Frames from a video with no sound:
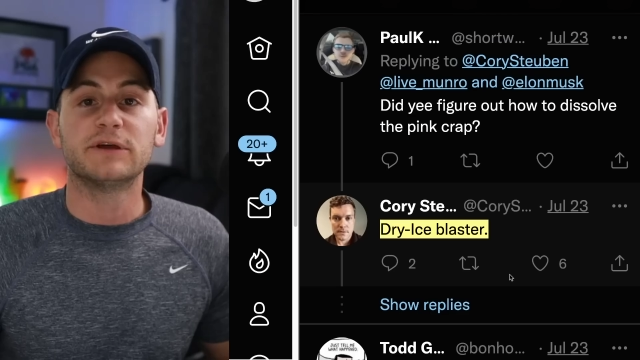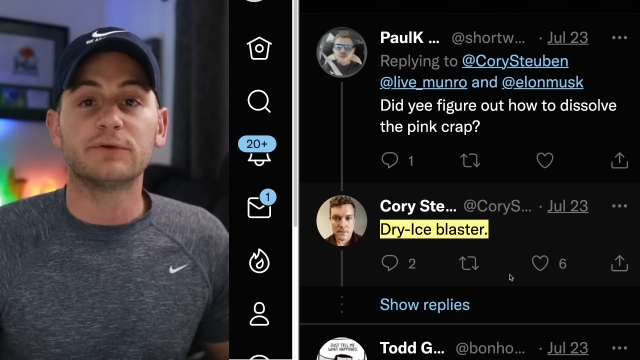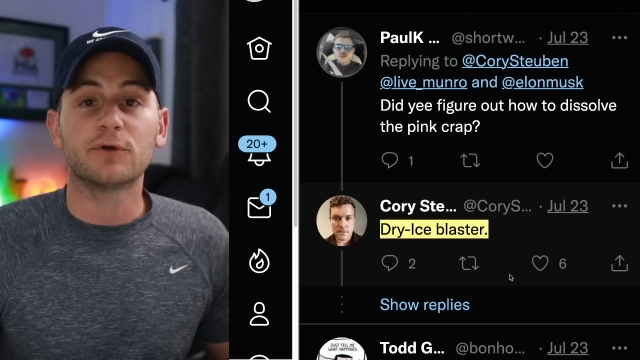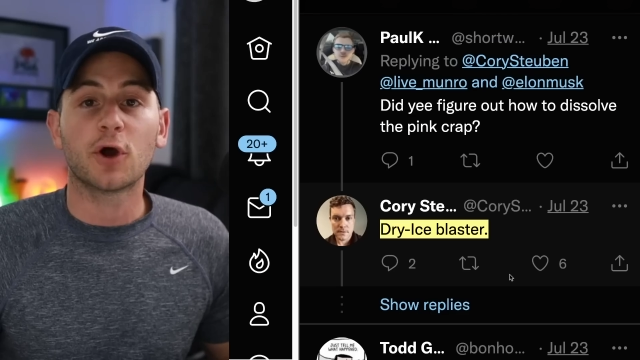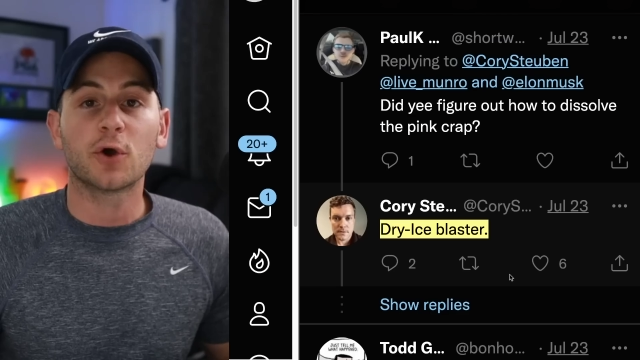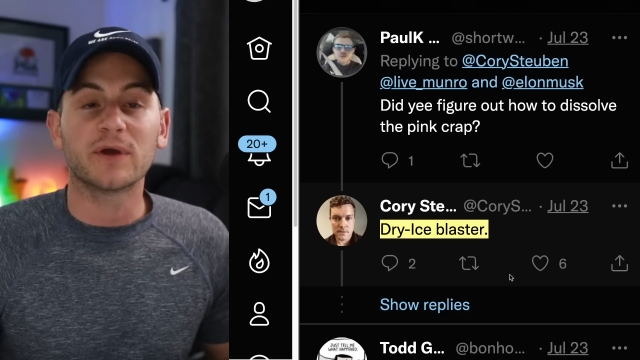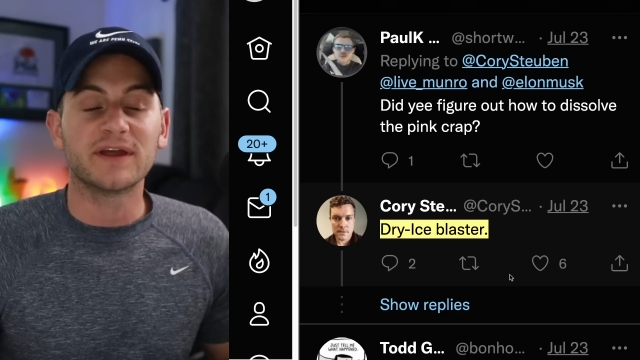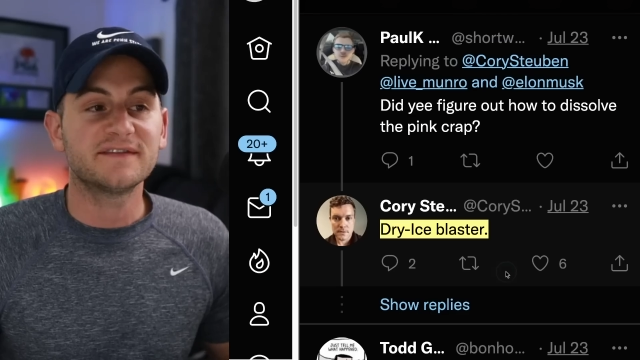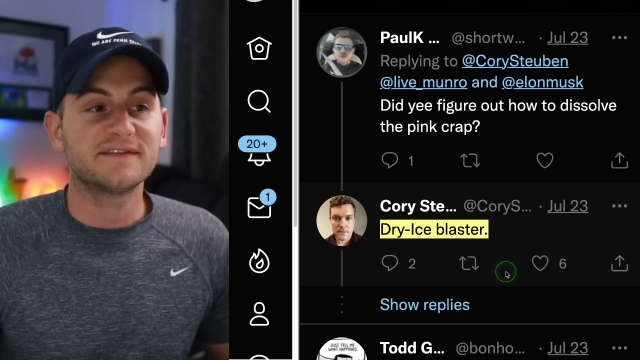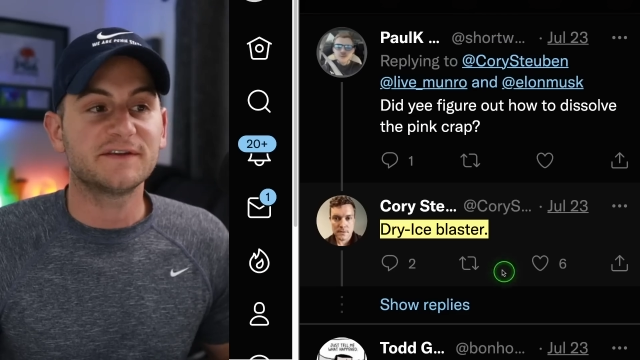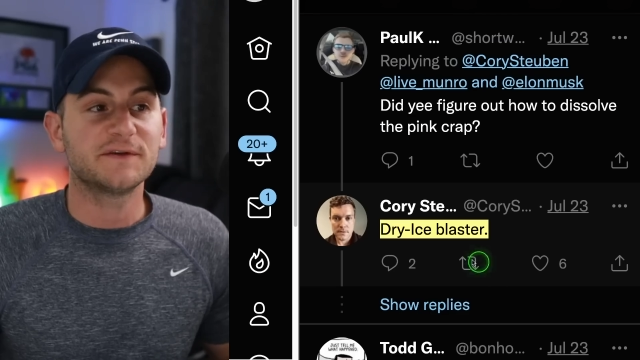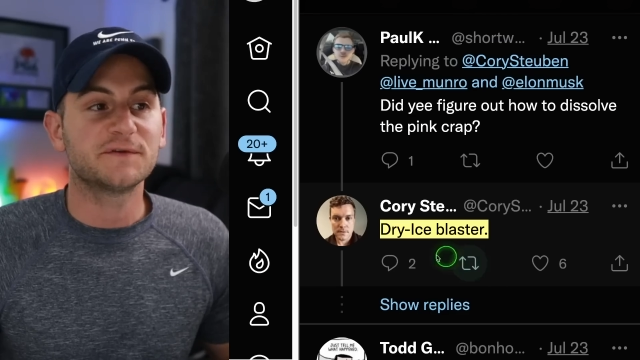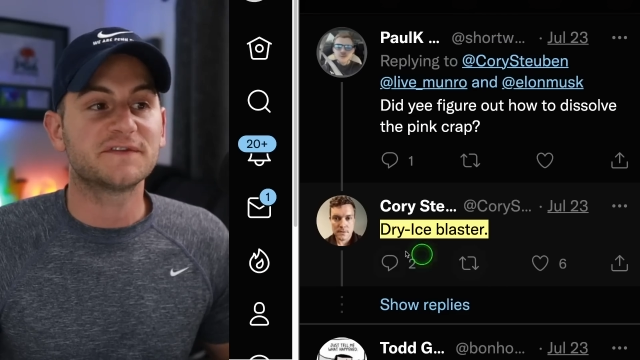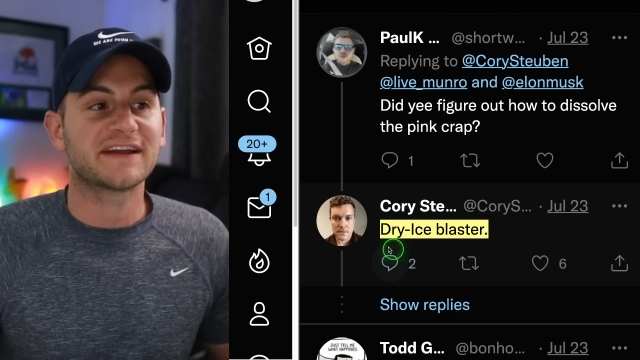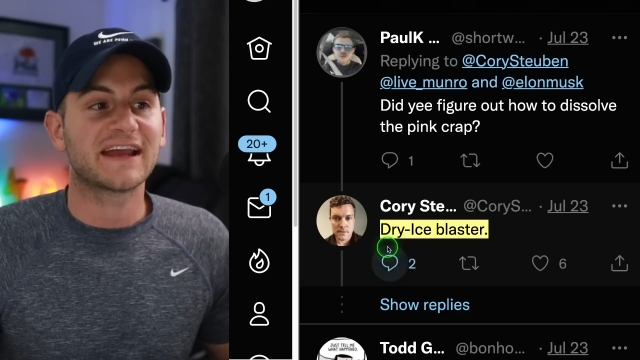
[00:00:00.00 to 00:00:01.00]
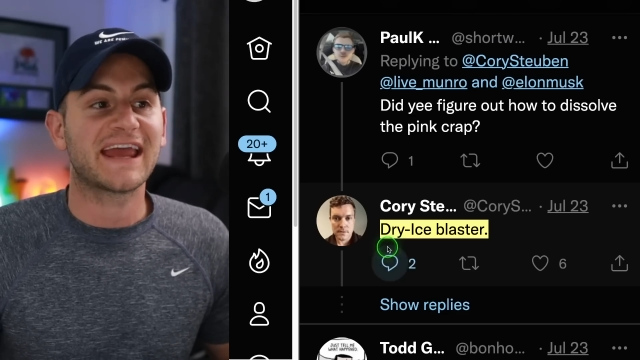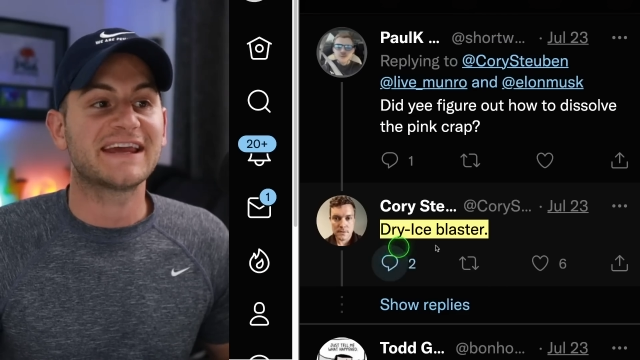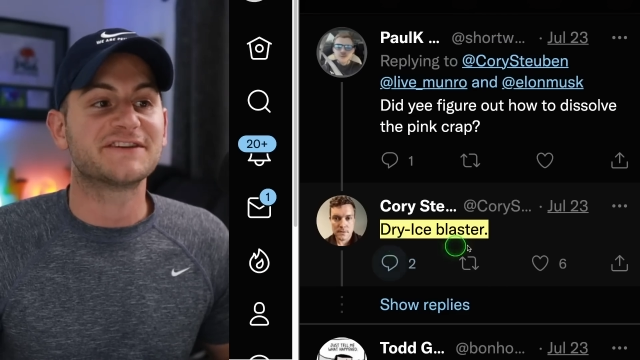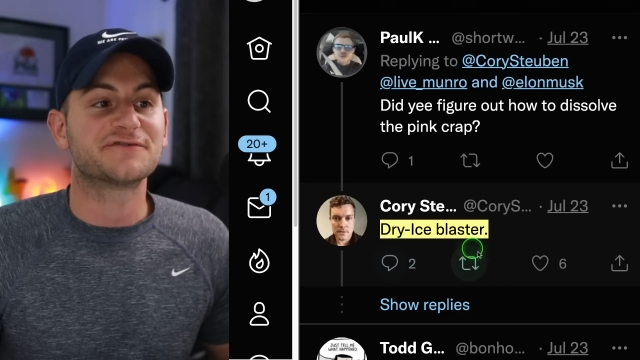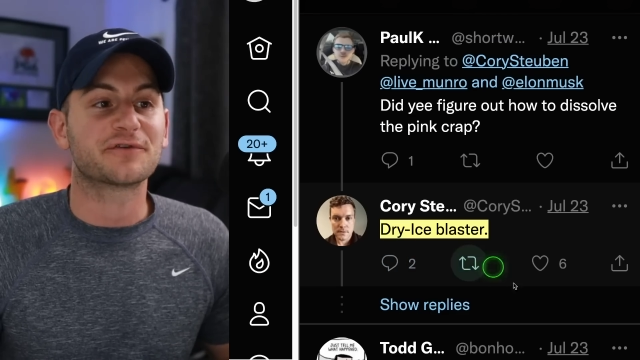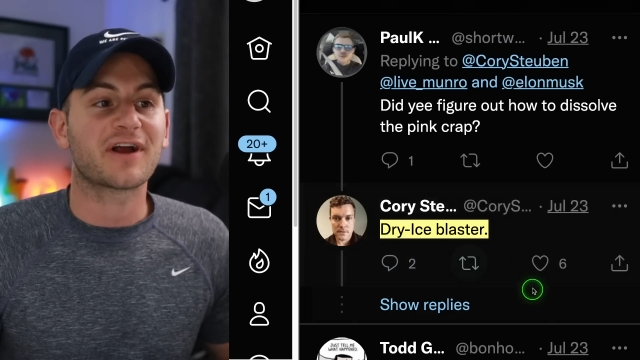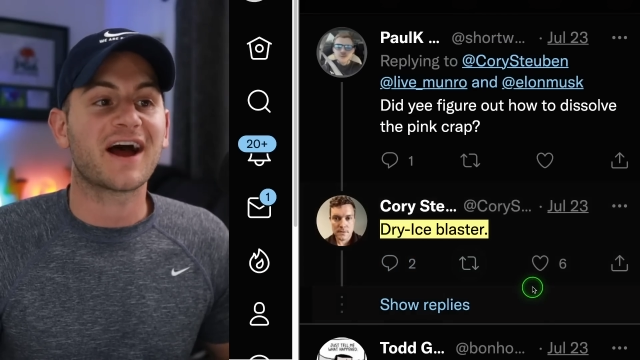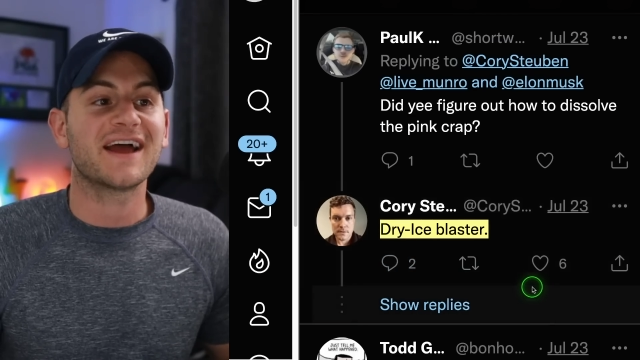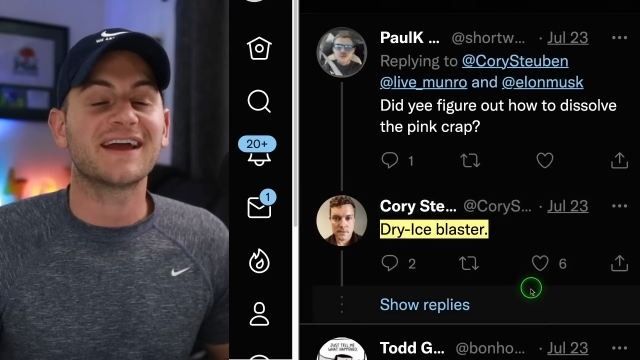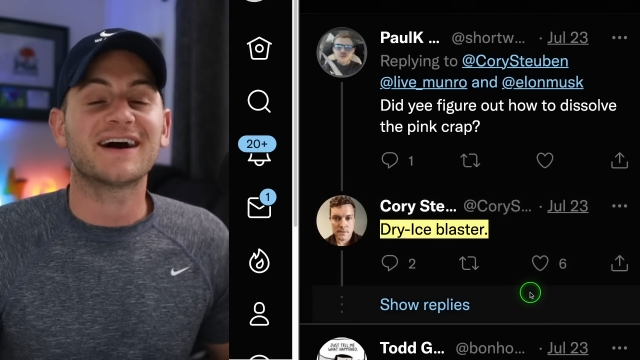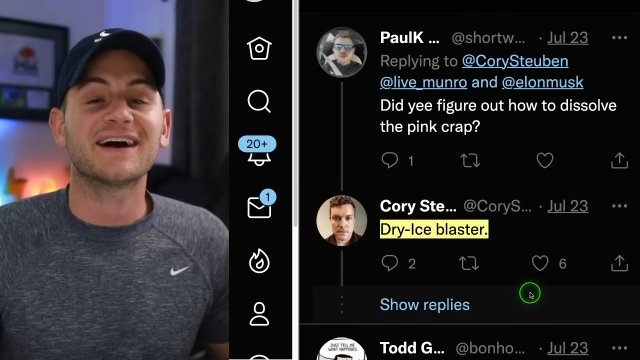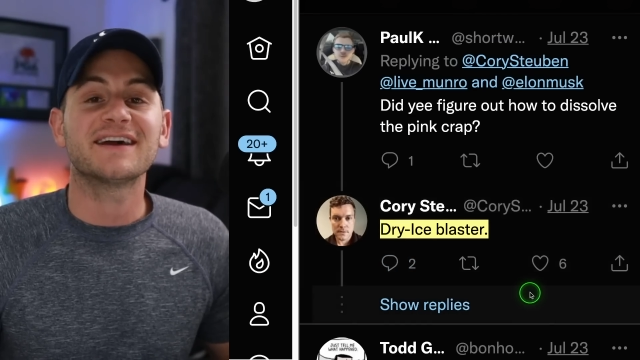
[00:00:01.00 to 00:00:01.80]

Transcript: Munro is using a dry